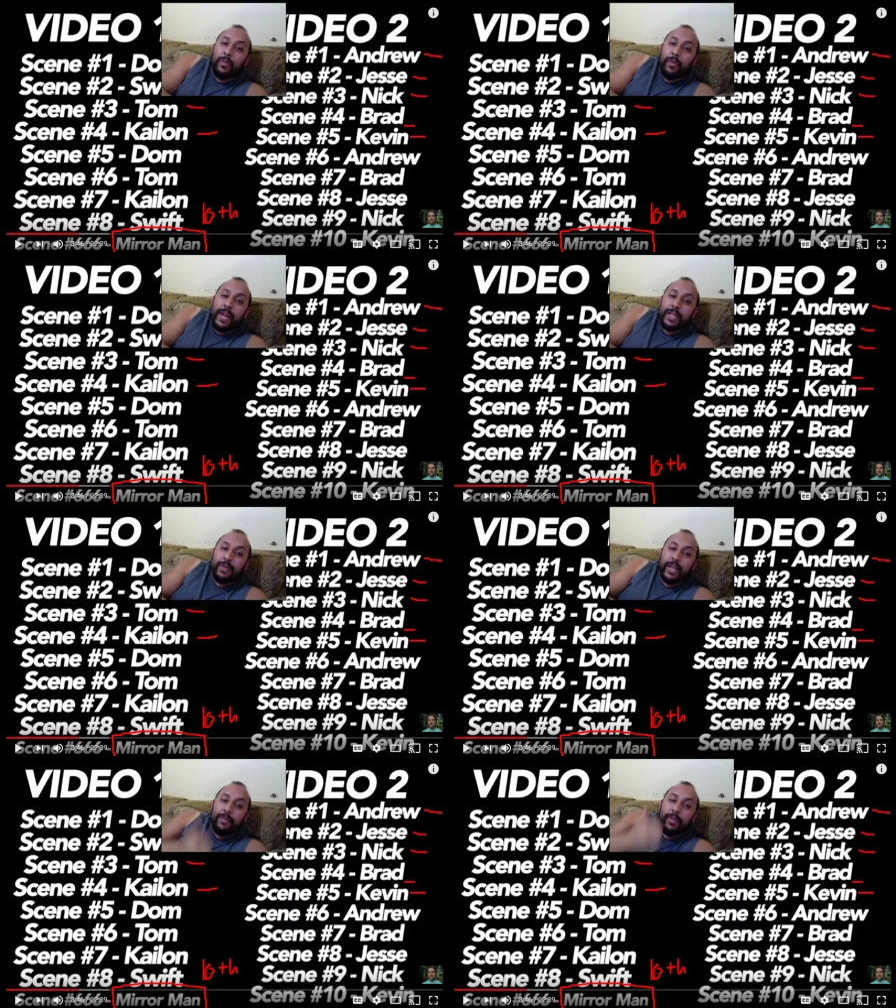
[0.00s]
more
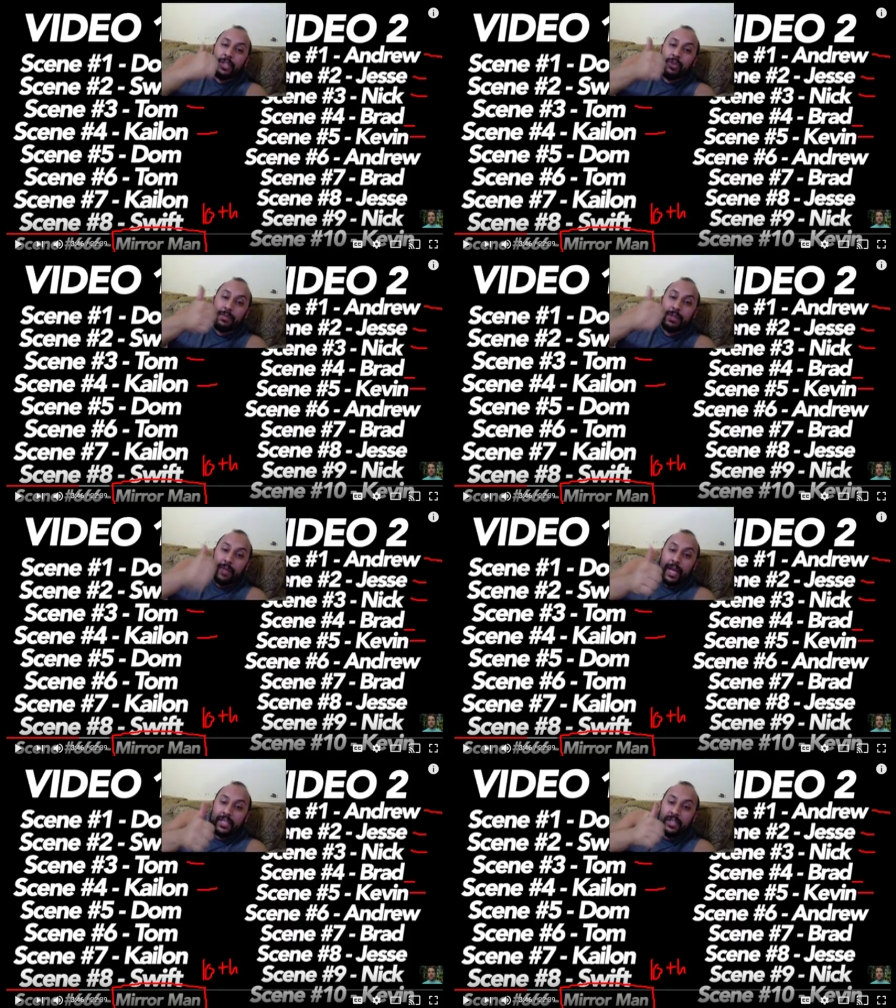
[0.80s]
reactional gameplay. Drop
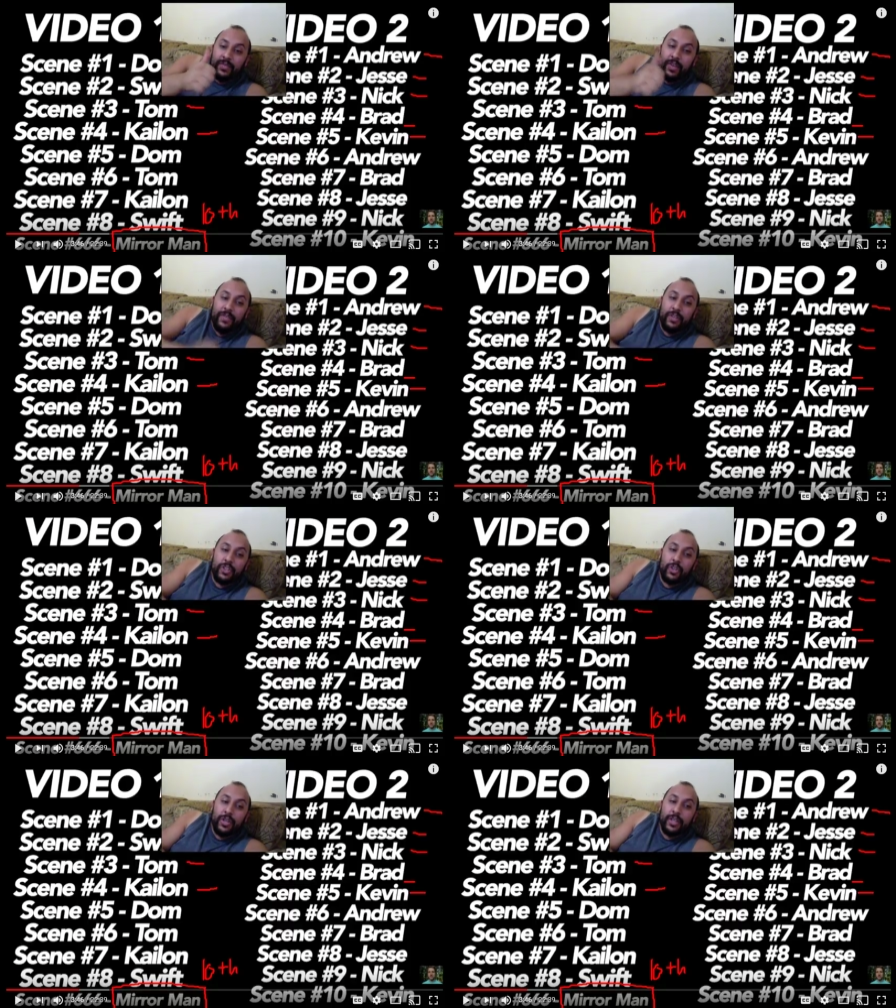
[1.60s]
some likes on this video if you
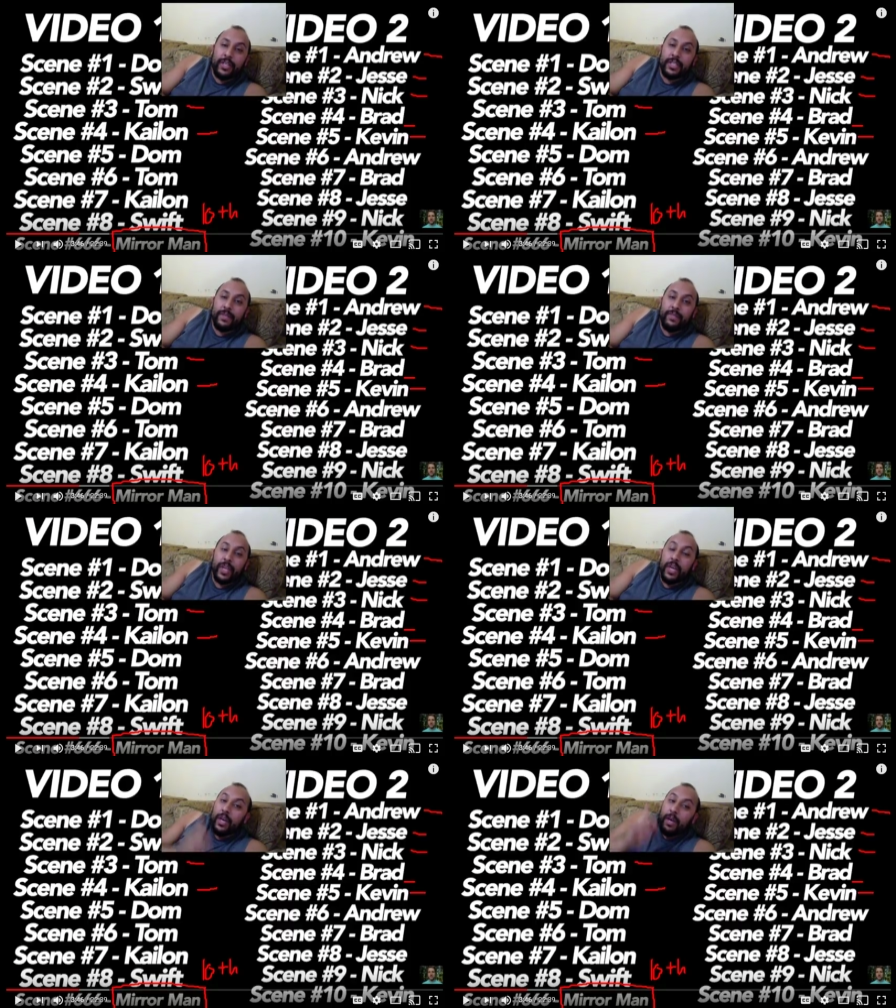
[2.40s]
enjoyed this.
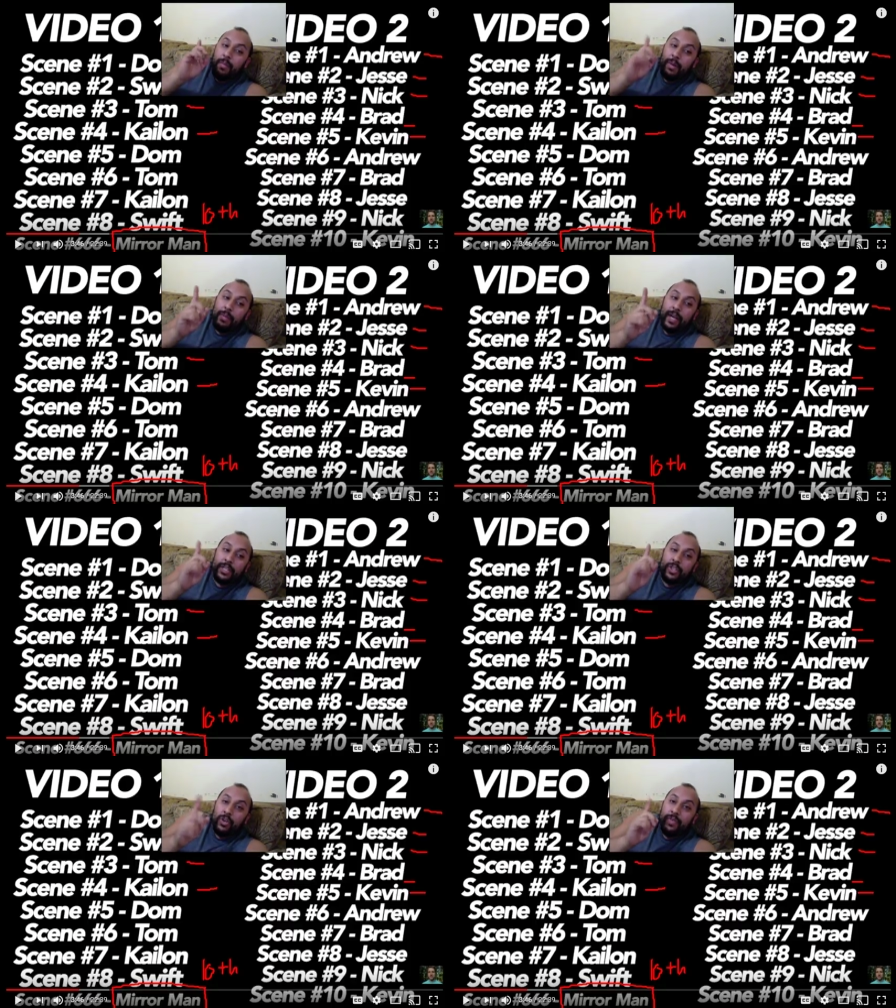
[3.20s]
Remember,
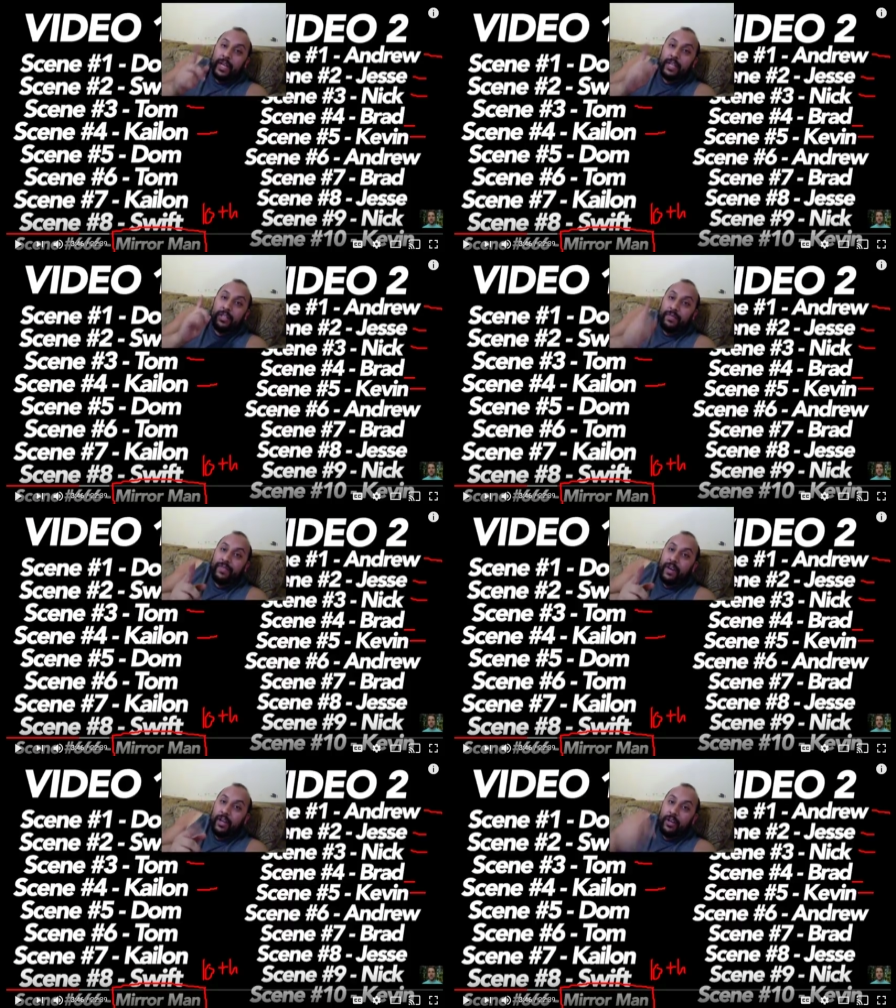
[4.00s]
guys, don't forget to
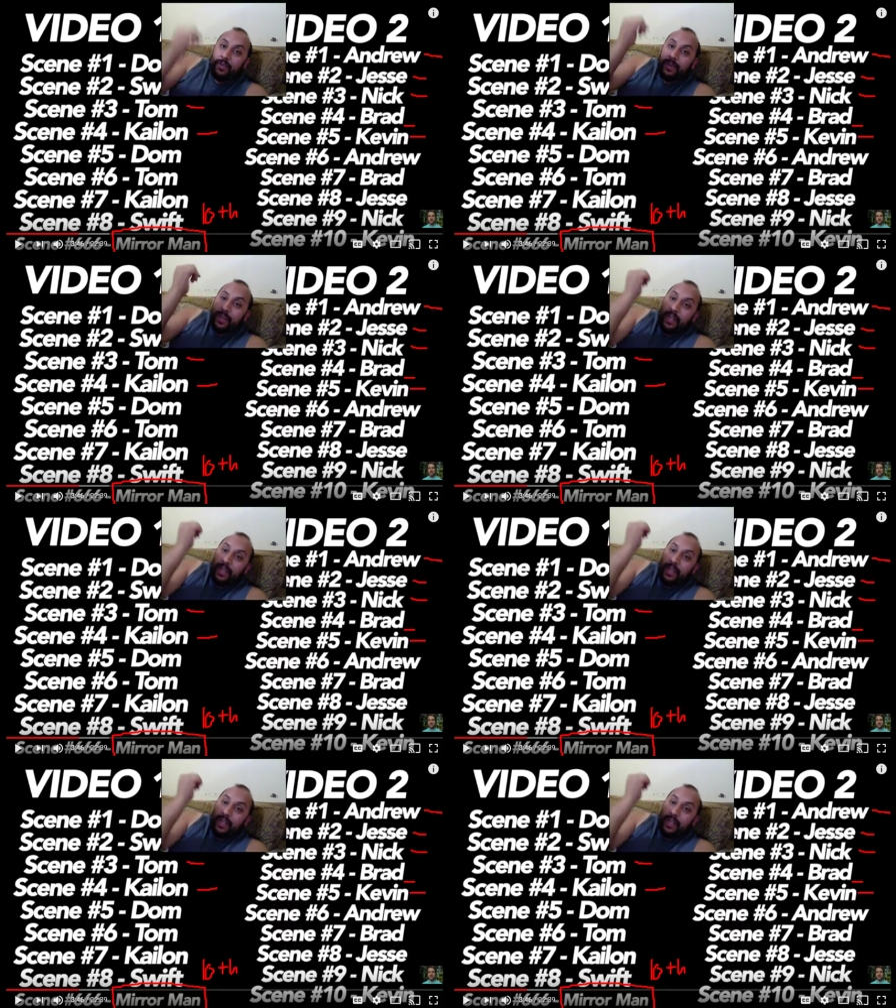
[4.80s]
follow